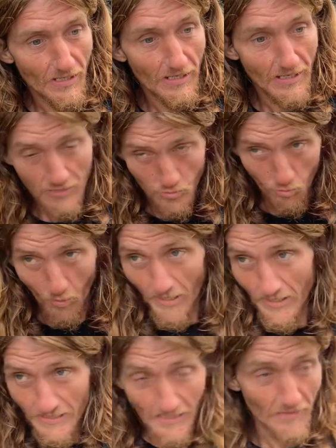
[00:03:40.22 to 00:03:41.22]
it's
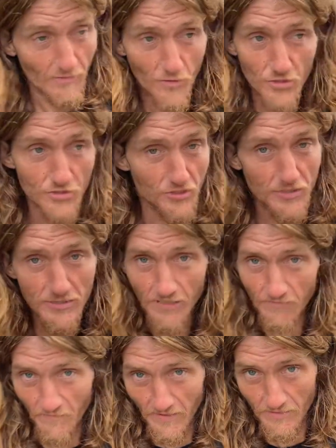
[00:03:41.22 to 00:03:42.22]
white and it looks just
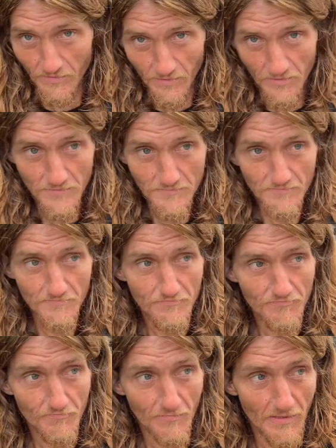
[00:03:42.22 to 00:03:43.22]
like fentanyl.
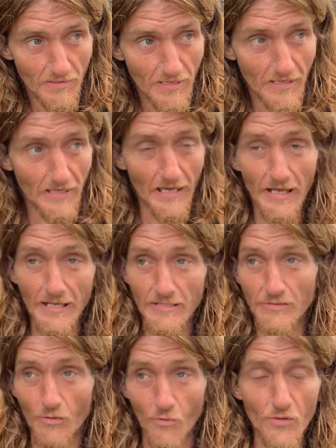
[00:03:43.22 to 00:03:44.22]

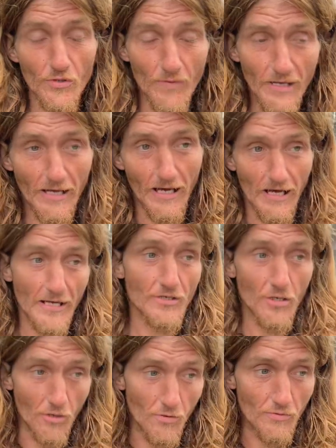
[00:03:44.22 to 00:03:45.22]
And the only way I
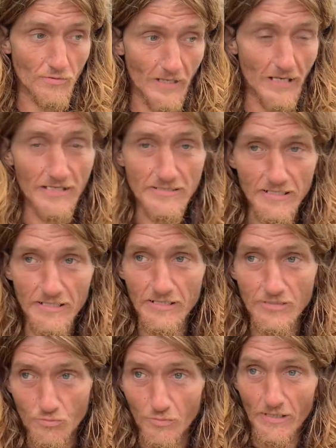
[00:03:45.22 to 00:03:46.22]
know that I did it
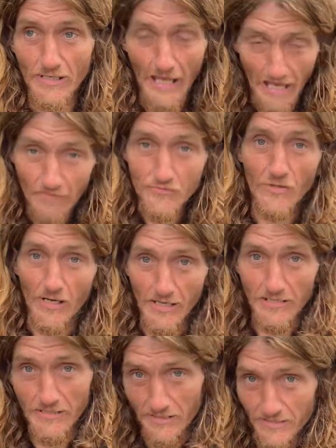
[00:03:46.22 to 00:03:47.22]
is after I
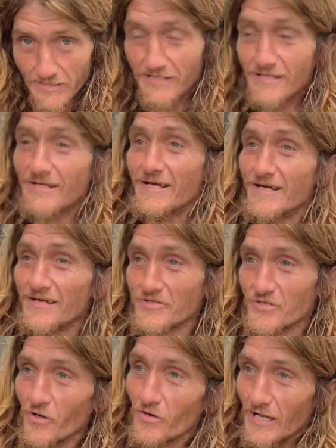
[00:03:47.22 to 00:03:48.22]
did it.
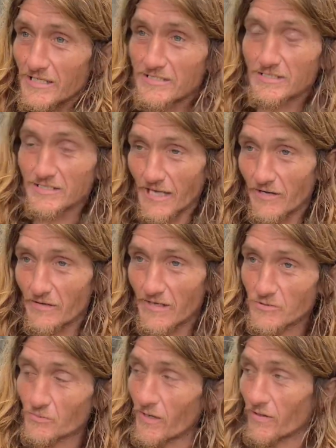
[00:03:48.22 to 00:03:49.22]
So that's just scary. That's
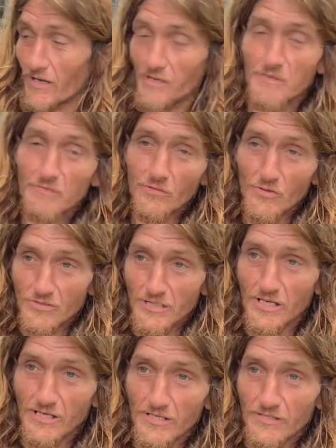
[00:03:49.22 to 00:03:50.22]
why a lot of people are
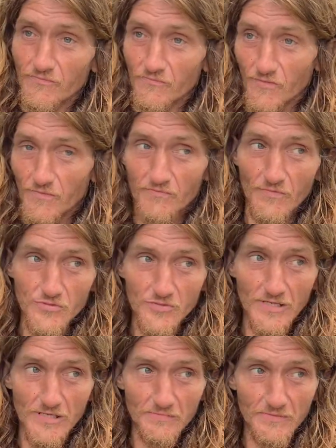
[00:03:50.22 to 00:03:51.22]
dying from the
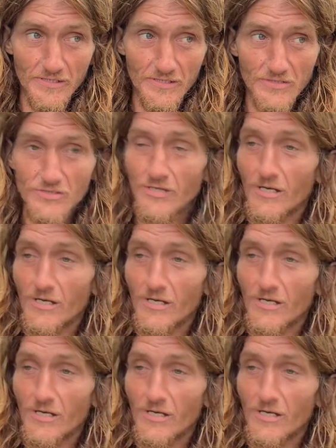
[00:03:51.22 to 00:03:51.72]
tranq, because